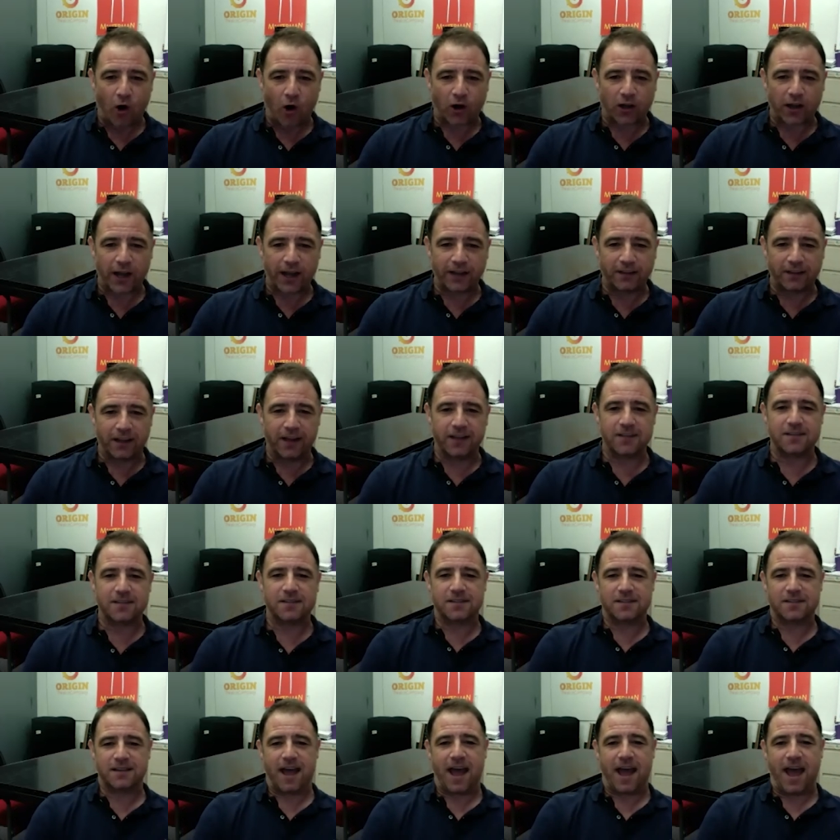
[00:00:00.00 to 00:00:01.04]
like
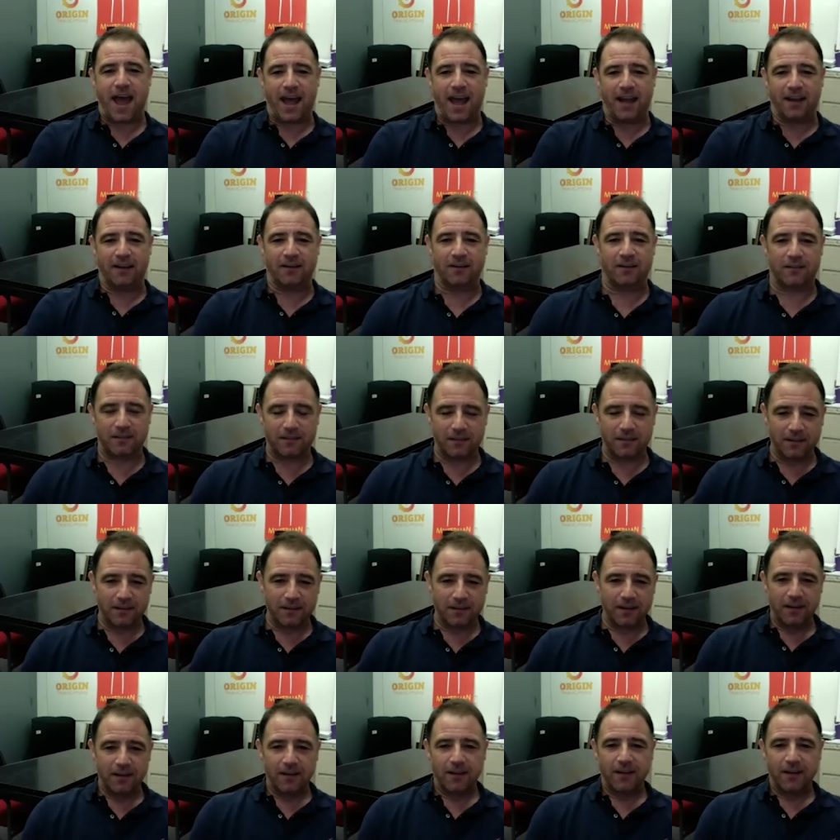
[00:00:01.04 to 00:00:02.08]
this and
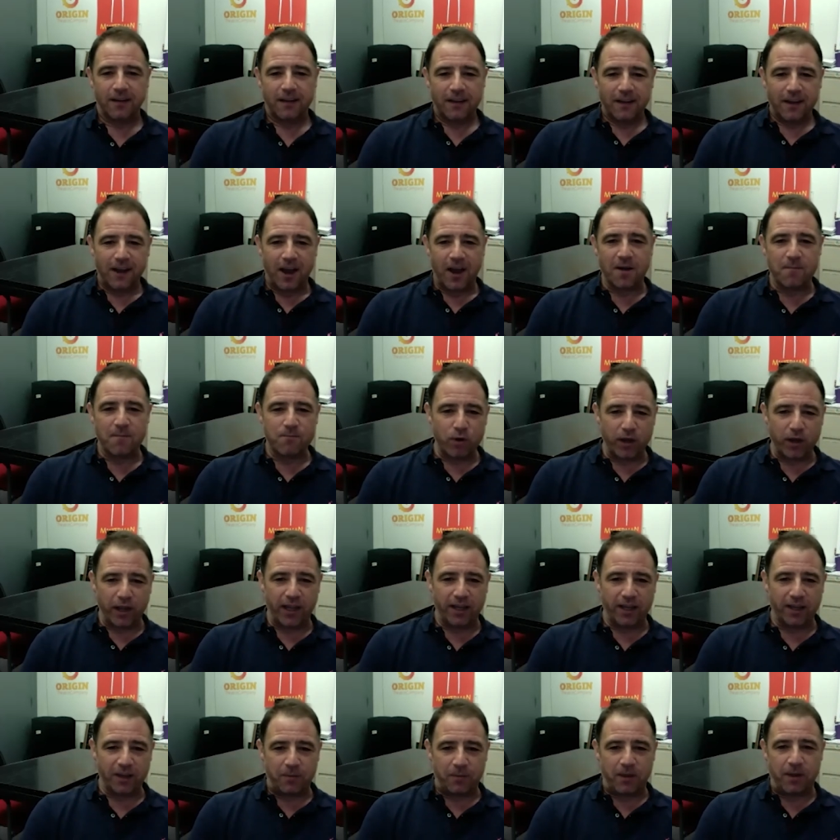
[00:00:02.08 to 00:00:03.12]
kind of bring
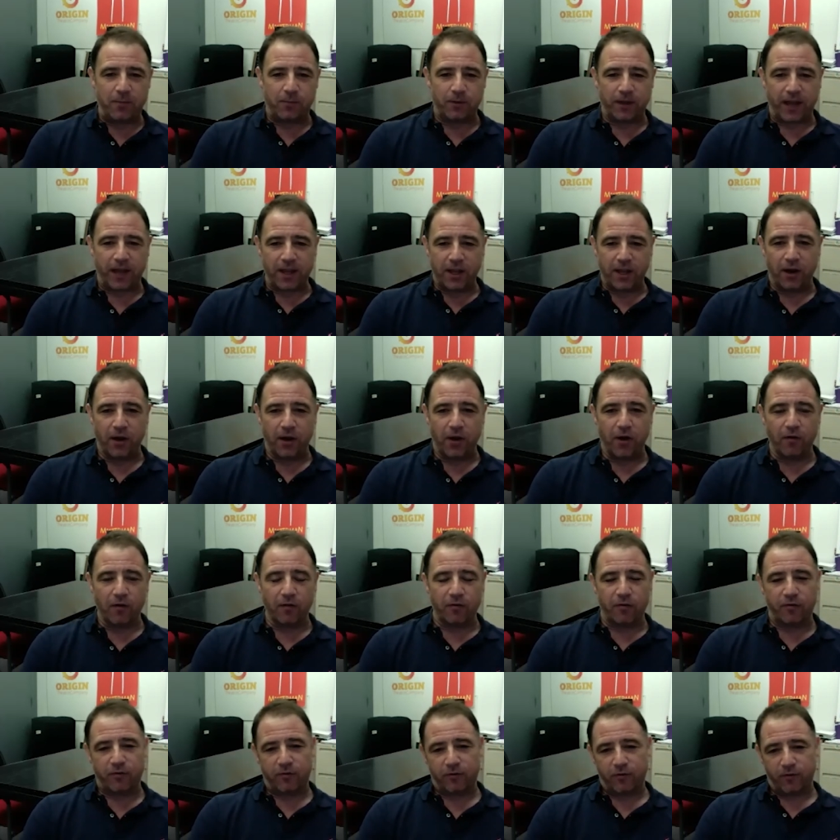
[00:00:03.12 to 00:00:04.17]
in the people that you
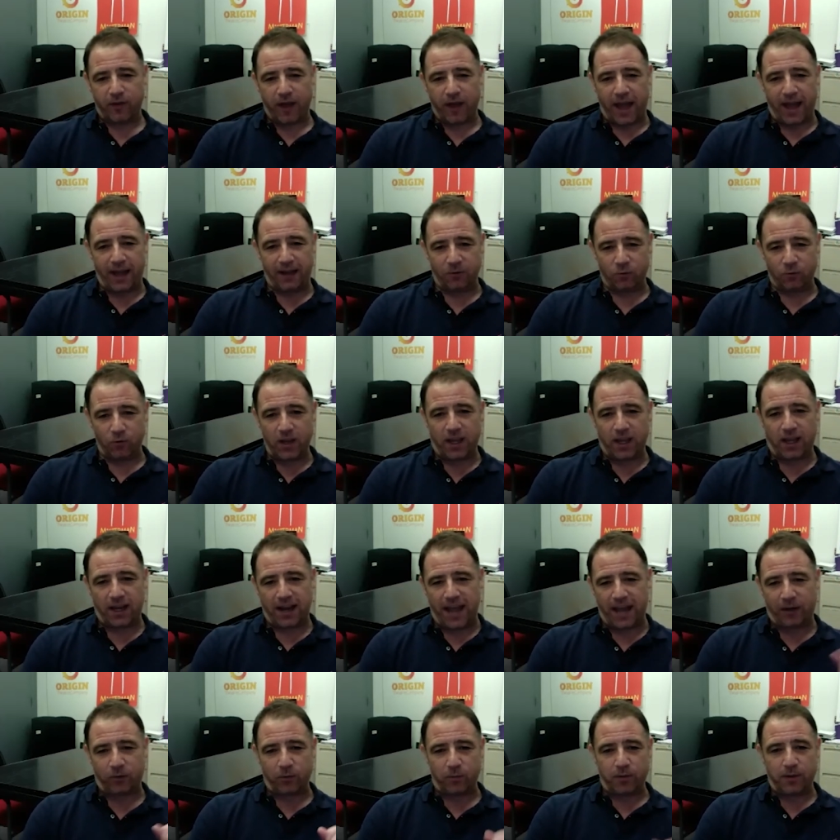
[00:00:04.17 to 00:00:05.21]
love and
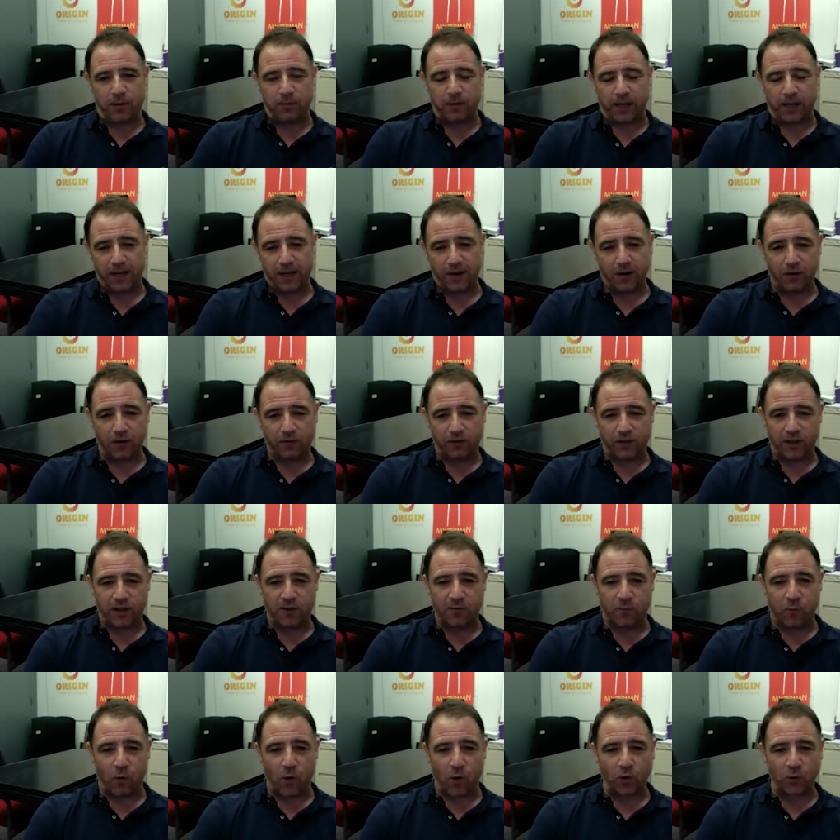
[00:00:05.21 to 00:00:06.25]
reconnect with people that you love that
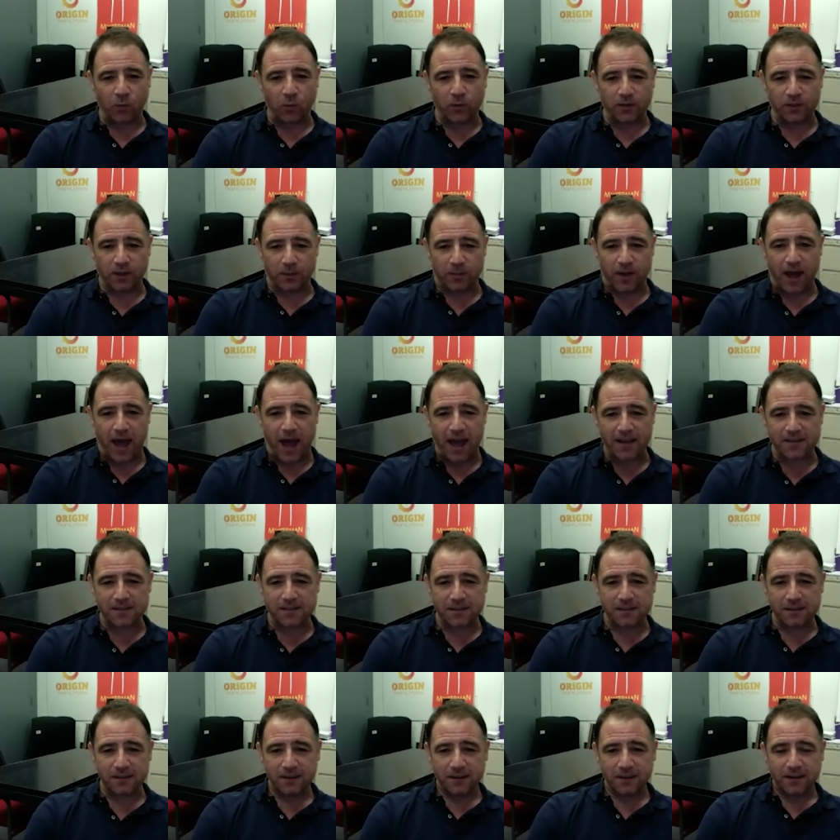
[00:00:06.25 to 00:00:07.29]
you've worked with in the
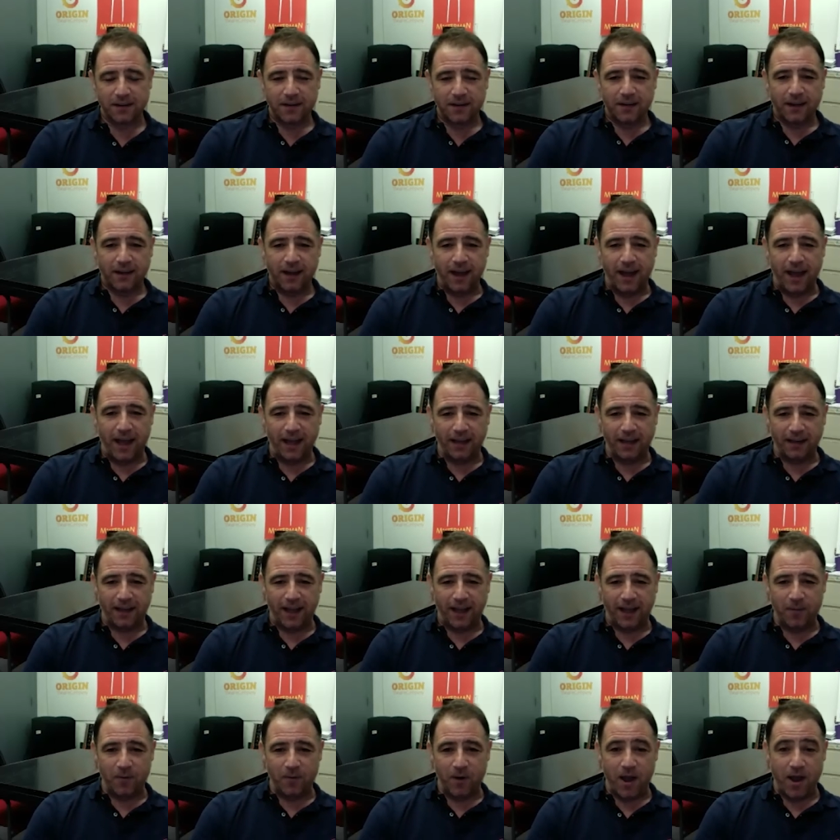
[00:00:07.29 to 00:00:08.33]
past. And
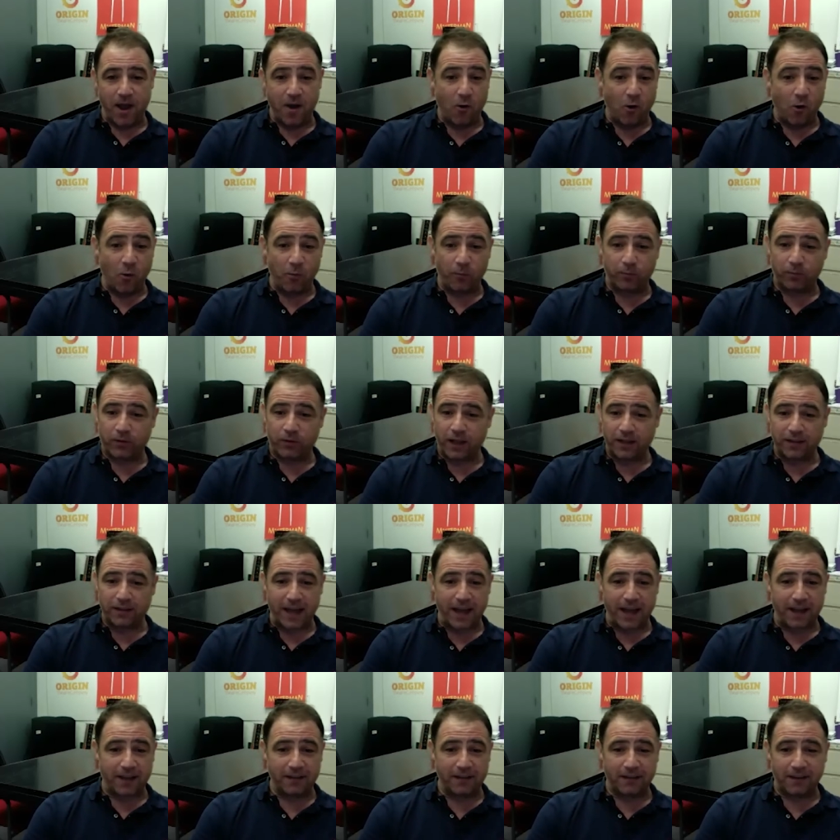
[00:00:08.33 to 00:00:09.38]
I hope
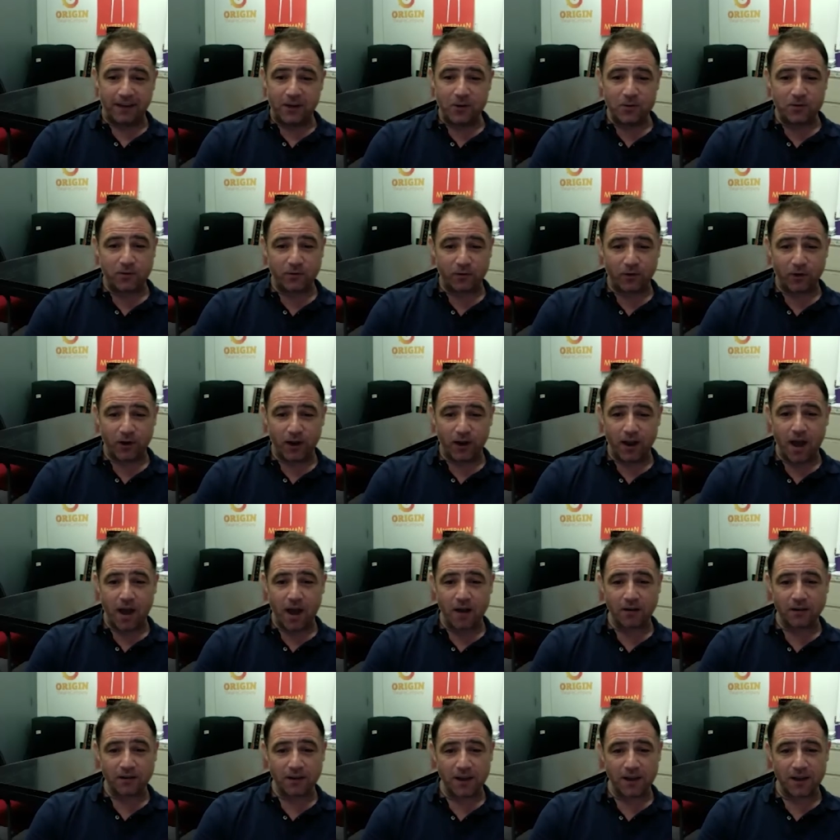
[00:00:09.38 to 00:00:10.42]
that continues for a
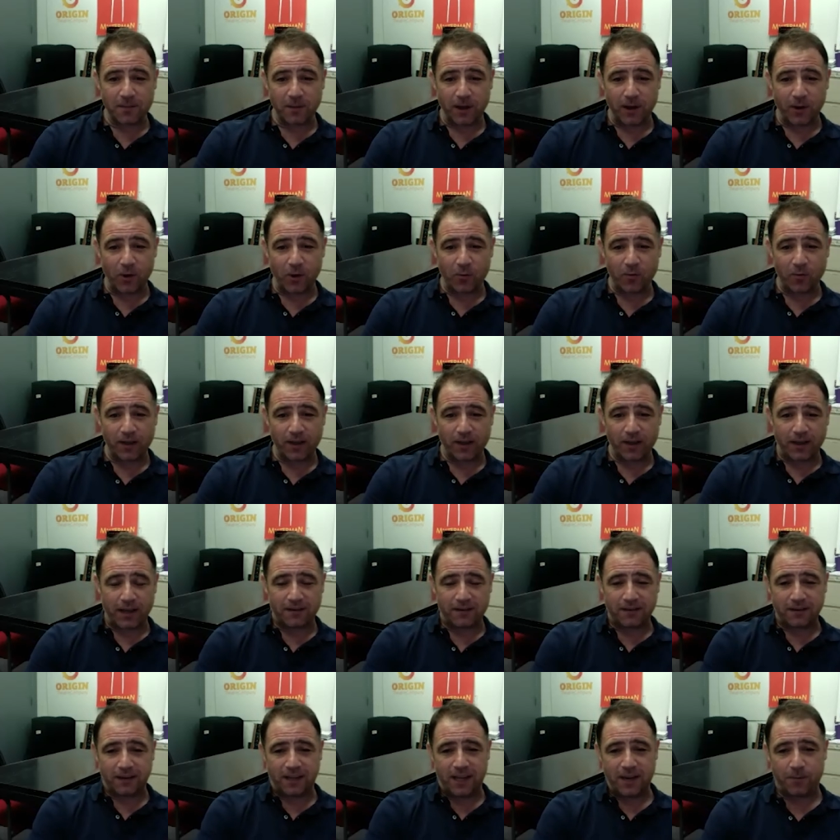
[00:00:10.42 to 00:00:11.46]
long time. I hope I
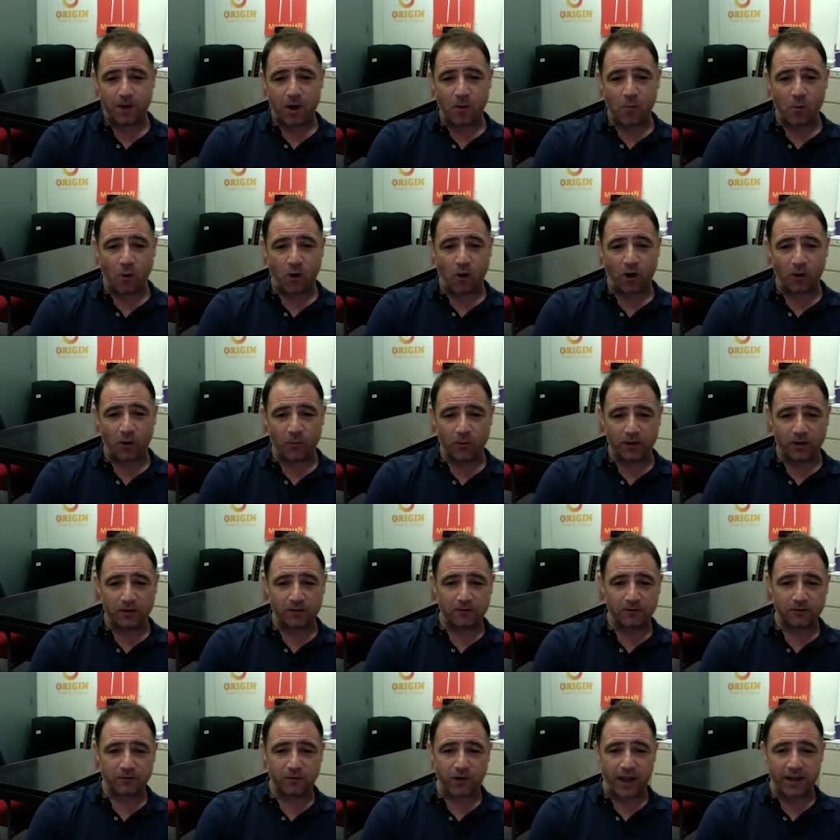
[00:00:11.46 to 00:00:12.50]
get to keep on working with
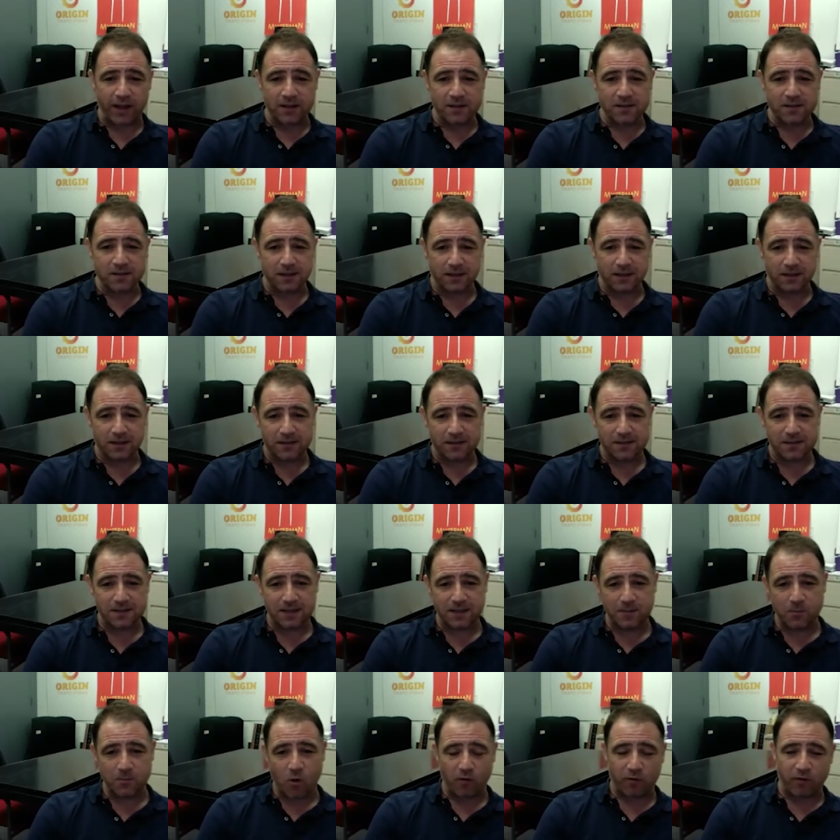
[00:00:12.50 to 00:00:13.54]
friends and
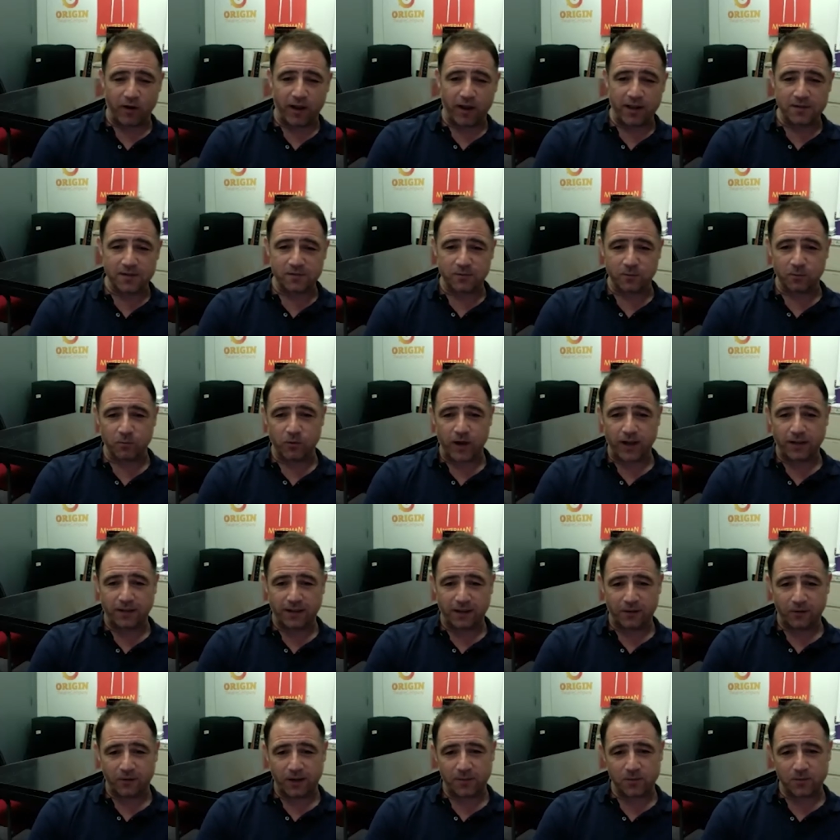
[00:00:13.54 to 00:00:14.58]
see more friends from Red
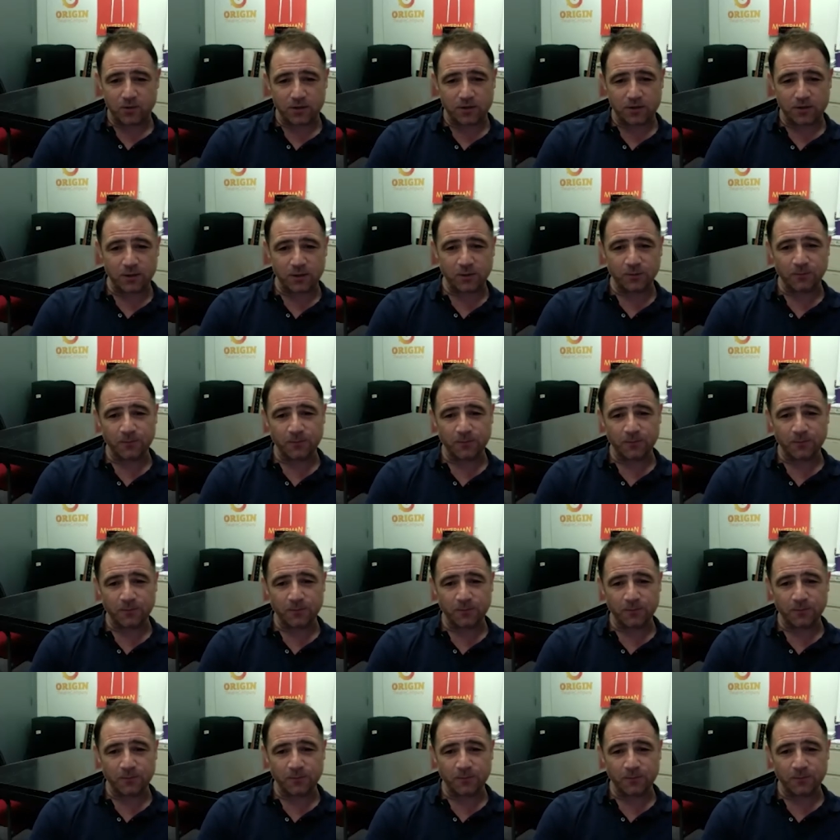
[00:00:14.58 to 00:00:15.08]
Dead Redemption 2.